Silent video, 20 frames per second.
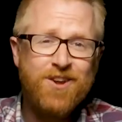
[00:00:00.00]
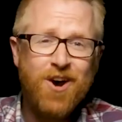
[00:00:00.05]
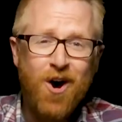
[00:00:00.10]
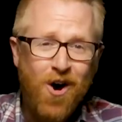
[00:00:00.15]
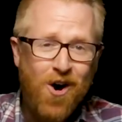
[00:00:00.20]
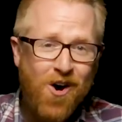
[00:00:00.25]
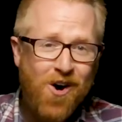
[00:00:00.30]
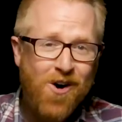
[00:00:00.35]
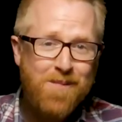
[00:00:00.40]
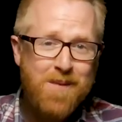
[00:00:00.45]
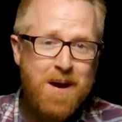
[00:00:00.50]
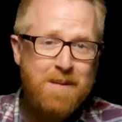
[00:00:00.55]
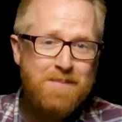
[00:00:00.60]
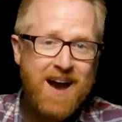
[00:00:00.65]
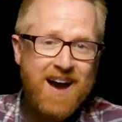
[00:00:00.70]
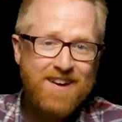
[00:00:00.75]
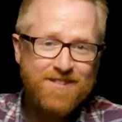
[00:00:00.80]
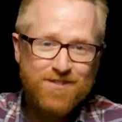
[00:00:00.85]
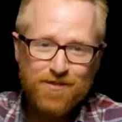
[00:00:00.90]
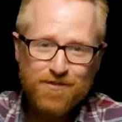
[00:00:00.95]
to all my
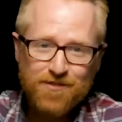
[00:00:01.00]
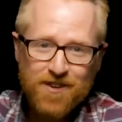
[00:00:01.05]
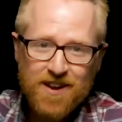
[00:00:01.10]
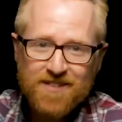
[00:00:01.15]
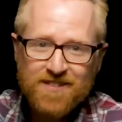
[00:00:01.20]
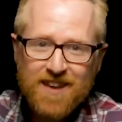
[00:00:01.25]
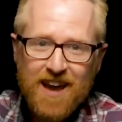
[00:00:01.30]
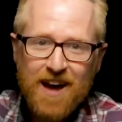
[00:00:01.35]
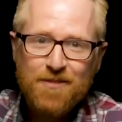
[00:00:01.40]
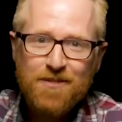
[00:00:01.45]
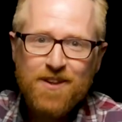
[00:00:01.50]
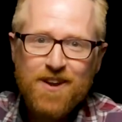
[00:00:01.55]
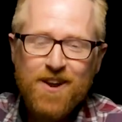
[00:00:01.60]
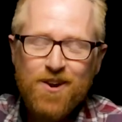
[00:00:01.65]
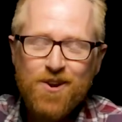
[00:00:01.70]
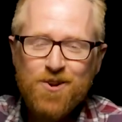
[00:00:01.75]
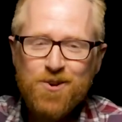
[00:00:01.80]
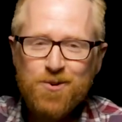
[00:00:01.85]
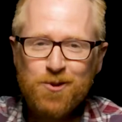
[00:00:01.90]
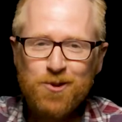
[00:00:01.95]
pastor friends out
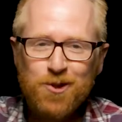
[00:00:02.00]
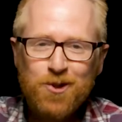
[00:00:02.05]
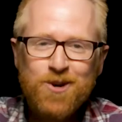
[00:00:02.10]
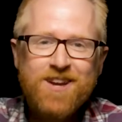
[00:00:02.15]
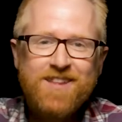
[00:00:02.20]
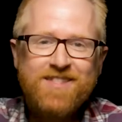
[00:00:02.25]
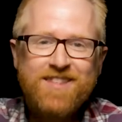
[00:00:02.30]
there who look